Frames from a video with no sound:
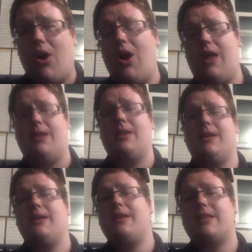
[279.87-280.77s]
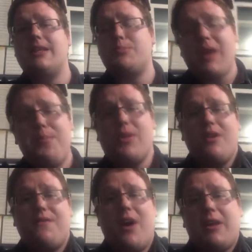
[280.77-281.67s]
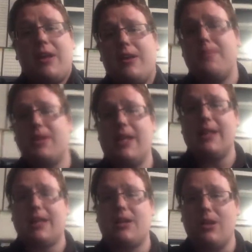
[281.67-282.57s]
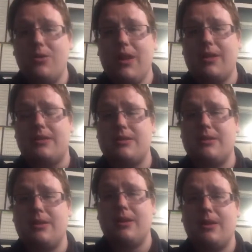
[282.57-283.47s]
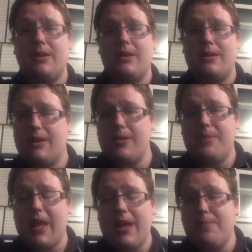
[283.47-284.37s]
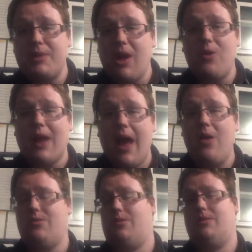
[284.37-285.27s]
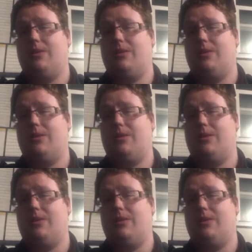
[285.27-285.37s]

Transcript: on. These people are fucking completely clueless. They're being blown out.